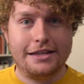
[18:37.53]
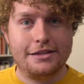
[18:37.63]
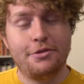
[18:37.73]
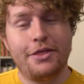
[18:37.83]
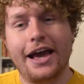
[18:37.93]

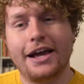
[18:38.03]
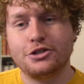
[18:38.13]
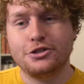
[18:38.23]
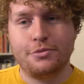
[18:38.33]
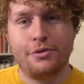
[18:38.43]
into the
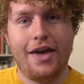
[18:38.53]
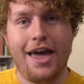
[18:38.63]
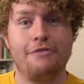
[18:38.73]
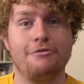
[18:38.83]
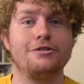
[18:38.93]
action with
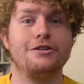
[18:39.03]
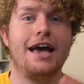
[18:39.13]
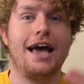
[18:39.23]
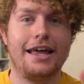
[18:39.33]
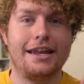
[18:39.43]

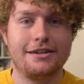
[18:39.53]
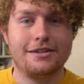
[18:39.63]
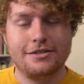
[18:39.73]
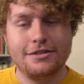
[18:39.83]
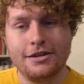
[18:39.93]
Eren
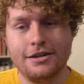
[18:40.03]
and